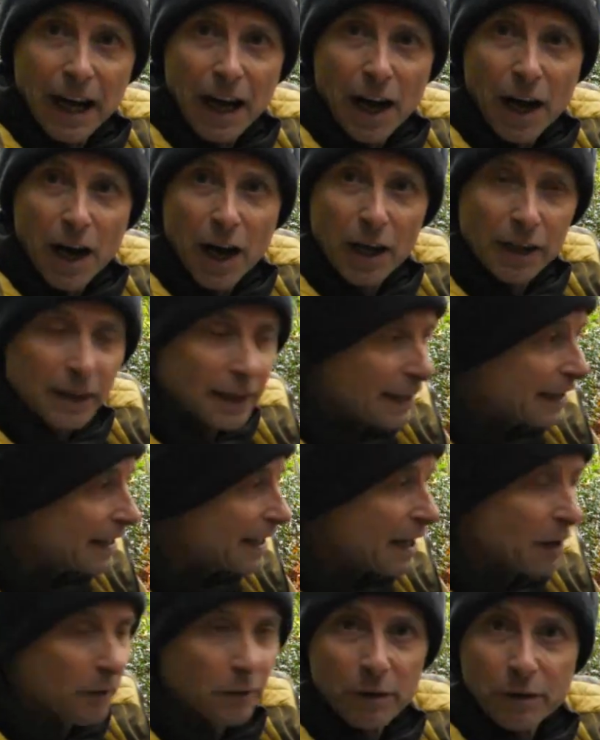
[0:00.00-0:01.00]
little
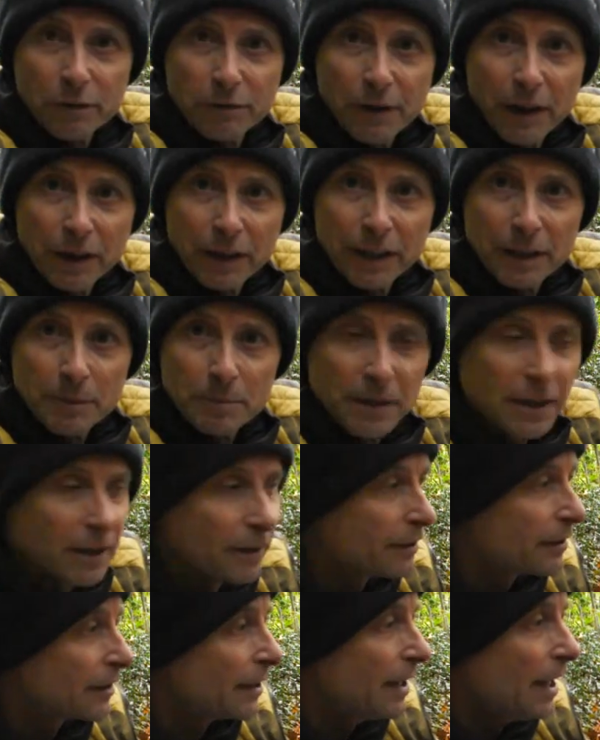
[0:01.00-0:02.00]
area of fungi
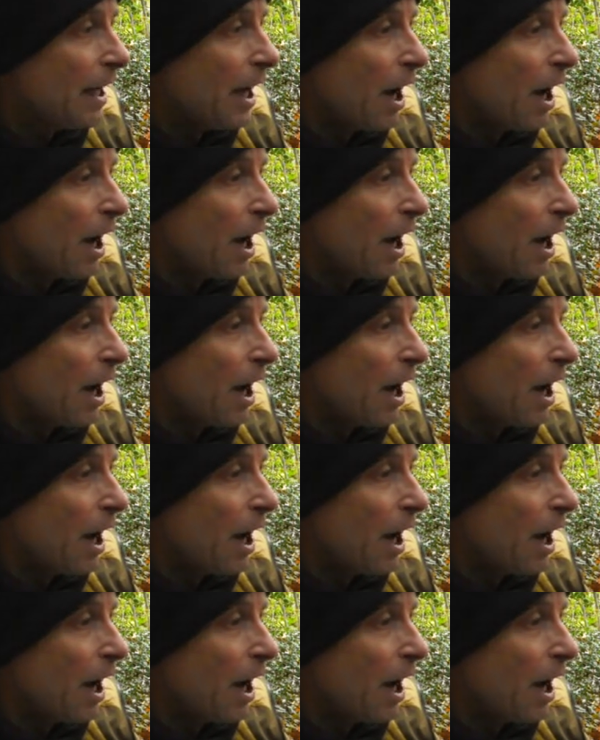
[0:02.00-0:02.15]
because